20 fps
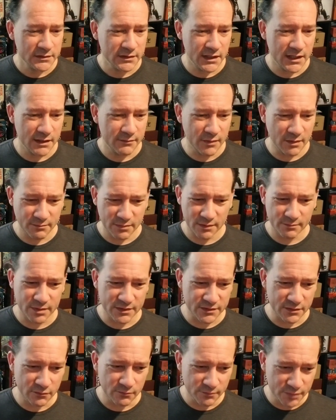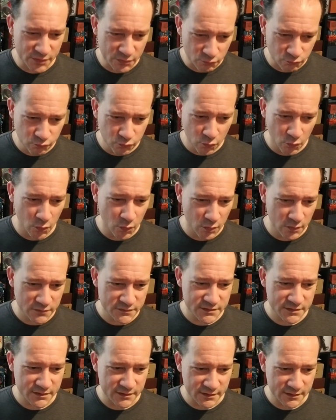But the
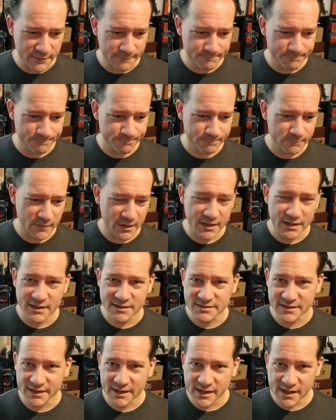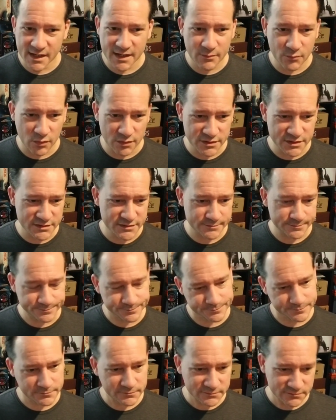rules, as it came, were just,
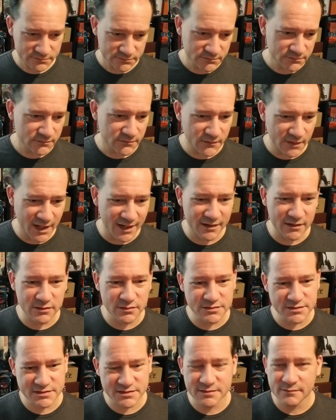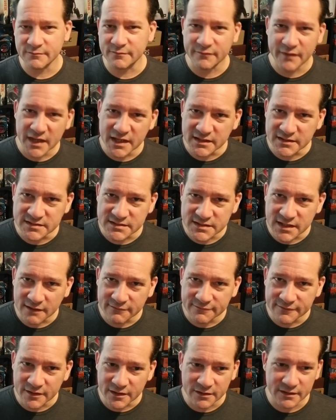I don't know, it was just some vague
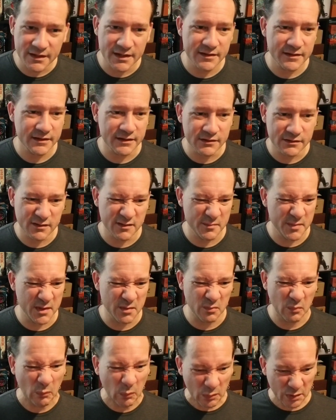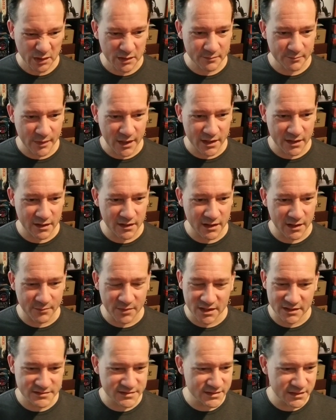stuff there that I think could have been worded better. I
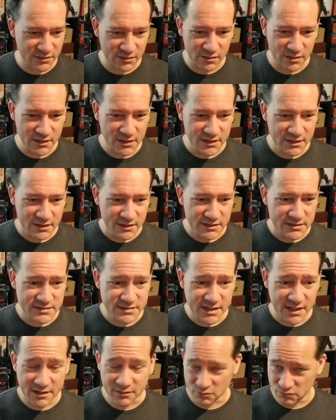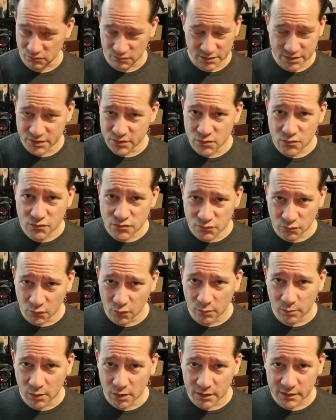mean, it's not a huge
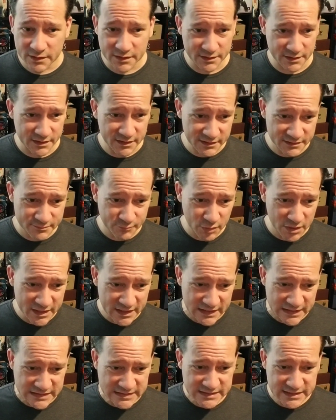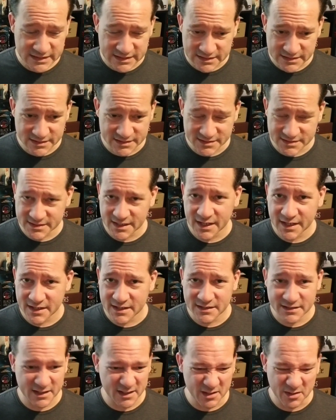rule book, and it's pretty easy to sink
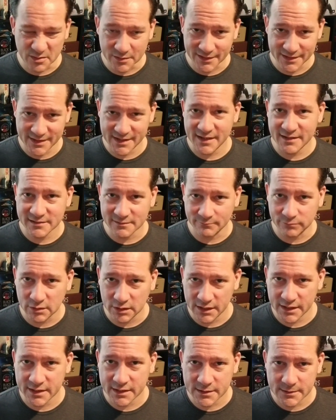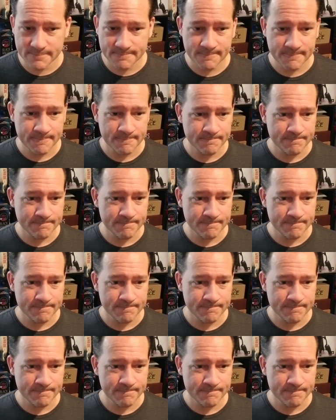in, and get to plan.